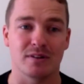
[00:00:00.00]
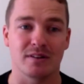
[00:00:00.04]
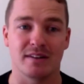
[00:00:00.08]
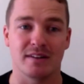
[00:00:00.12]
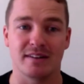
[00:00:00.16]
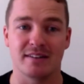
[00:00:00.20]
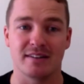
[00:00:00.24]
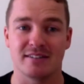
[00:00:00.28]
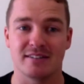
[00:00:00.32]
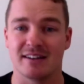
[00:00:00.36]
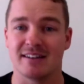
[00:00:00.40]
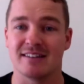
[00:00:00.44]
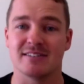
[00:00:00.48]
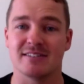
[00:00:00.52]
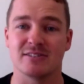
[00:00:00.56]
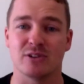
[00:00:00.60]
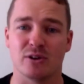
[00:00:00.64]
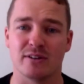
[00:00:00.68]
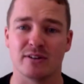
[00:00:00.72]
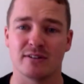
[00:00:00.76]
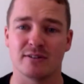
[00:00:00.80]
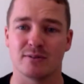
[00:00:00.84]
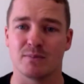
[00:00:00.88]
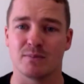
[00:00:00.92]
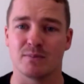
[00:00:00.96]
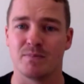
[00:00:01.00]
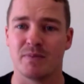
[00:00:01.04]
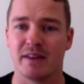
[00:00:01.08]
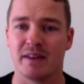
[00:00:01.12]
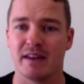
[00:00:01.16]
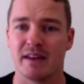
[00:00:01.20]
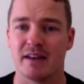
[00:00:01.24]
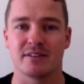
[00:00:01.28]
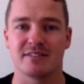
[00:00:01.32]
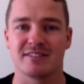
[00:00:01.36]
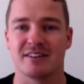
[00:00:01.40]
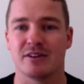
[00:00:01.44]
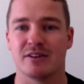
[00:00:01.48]
And he said he's learned some
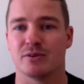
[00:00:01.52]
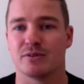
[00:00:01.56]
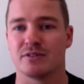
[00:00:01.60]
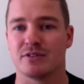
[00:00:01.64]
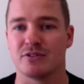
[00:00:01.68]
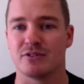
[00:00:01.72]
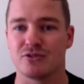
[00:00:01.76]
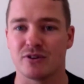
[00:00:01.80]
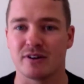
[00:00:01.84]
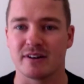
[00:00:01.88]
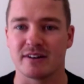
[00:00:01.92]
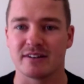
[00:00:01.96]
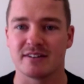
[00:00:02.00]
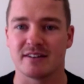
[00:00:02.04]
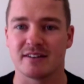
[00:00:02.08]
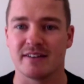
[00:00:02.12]
skills and tricks.